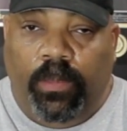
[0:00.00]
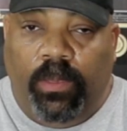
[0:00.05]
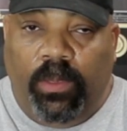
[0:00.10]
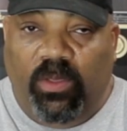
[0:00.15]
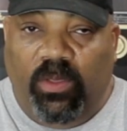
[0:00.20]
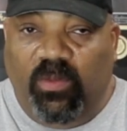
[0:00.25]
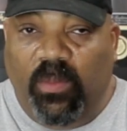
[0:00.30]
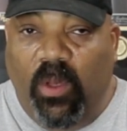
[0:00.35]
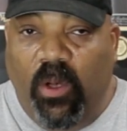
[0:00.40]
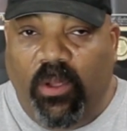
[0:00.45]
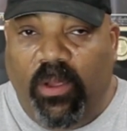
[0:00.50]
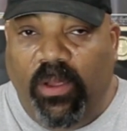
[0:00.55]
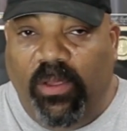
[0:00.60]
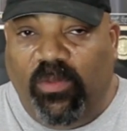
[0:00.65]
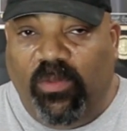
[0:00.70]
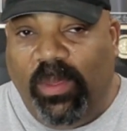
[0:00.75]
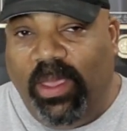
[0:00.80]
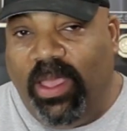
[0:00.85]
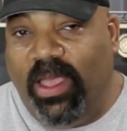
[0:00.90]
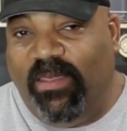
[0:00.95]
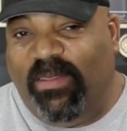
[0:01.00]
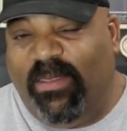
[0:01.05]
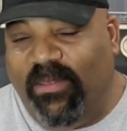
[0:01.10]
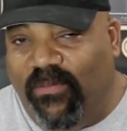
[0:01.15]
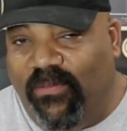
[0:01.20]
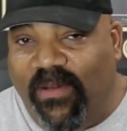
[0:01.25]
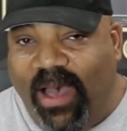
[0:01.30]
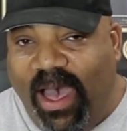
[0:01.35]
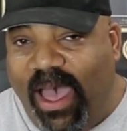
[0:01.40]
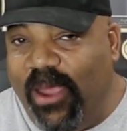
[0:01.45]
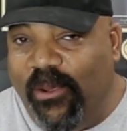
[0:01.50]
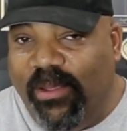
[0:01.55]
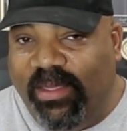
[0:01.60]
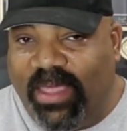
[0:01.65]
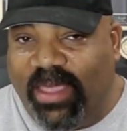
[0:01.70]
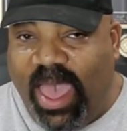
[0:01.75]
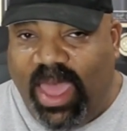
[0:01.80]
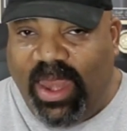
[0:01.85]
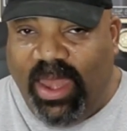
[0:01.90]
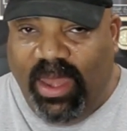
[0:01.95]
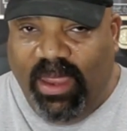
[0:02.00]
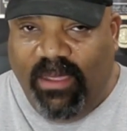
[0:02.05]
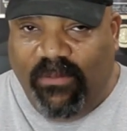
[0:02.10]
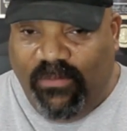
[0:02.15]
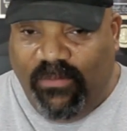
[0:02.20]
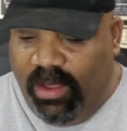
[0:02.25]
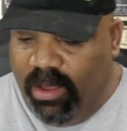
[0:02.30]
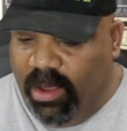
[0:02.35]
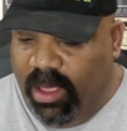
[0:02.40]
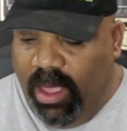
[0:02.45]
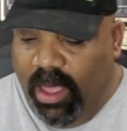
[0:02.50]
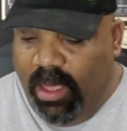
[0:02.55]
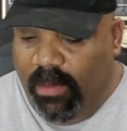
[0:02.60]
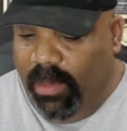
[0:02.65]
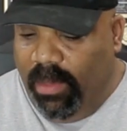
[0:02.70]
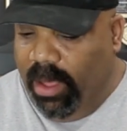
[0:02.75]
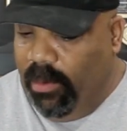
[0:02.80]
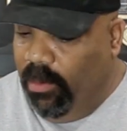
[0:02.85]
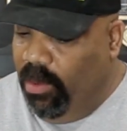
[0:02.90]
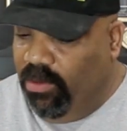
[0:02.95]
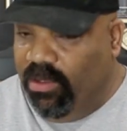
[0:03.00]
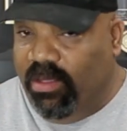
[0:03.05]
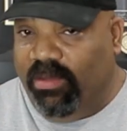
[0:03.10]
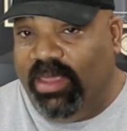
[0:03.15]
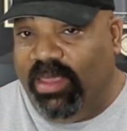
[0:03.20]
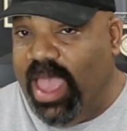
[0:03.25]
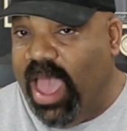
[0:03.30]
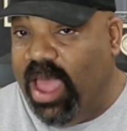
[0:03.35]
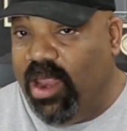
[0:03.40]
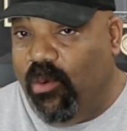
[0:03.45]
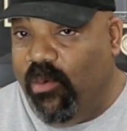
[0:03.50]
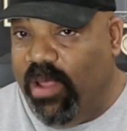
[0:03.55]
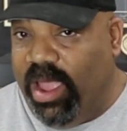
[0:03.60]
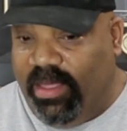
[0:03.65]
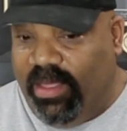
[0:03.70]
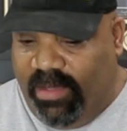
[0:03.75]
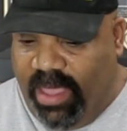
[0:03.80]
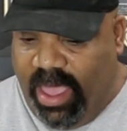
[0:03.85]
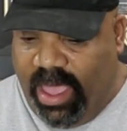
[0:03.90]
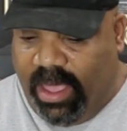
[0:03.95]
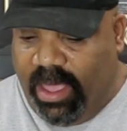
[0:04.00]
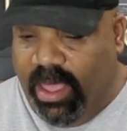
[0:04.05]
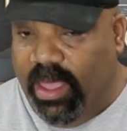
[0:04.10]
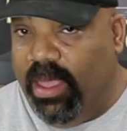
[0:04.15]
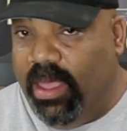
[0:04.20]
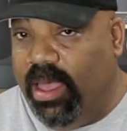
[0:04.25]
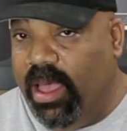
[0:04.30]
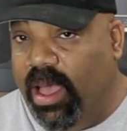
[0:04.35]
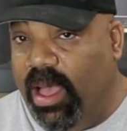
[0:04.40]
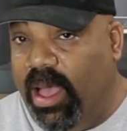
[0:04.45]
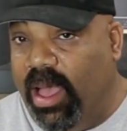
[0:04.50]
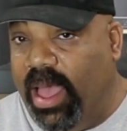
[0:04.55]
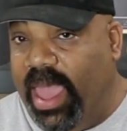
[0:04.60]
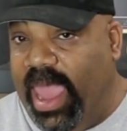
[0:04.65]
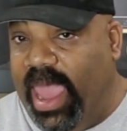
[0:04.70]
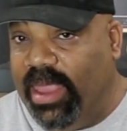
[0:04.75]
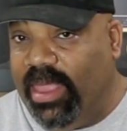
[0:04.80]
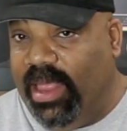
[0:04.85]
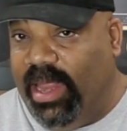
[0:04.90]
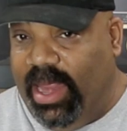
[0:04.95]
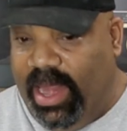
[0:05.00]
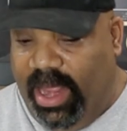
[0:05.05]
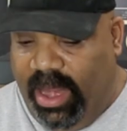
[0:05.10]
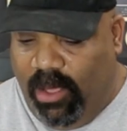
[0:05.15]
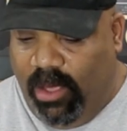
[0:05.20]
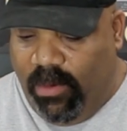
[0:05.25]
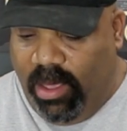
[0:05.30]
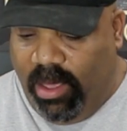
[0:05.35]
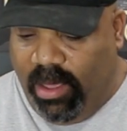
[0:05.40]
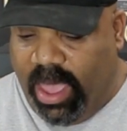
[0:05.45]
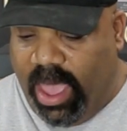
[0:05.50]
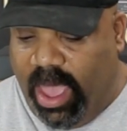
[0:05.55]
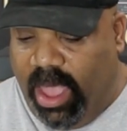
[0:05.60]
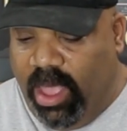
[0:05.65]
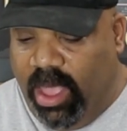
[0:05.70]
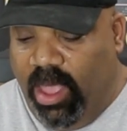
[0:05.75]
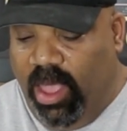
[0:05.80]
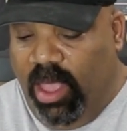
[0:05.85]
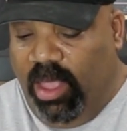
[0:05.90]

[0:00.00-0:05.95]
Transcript: smokers because the fire is kind of different, but we're gonna see how the Rec Tec handle it anyway, okay?